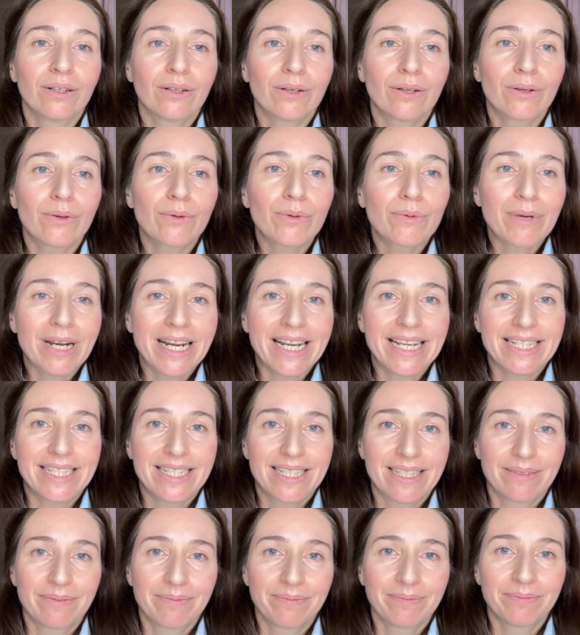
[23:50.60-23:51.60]

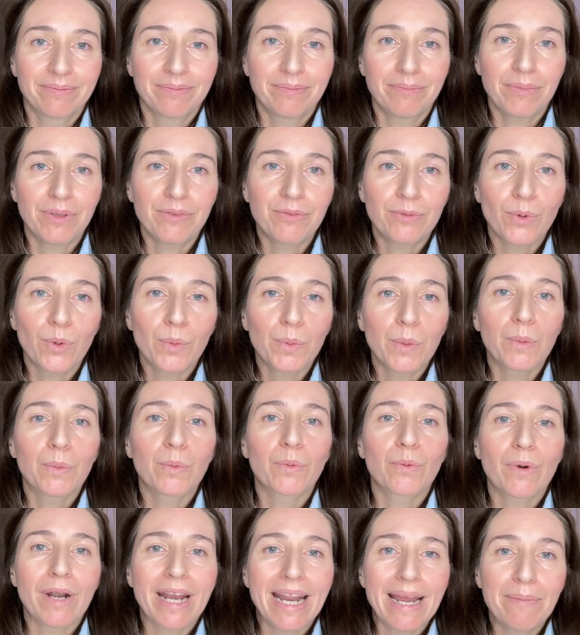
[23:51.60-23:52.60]
Alright, before we
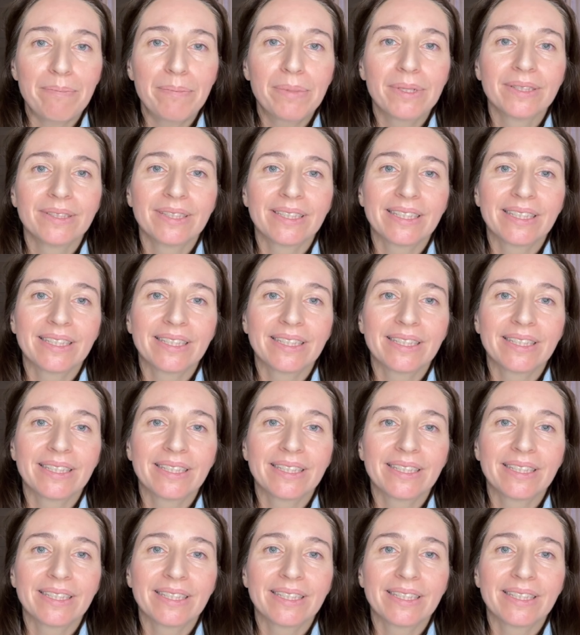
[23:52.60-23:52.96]
wrap,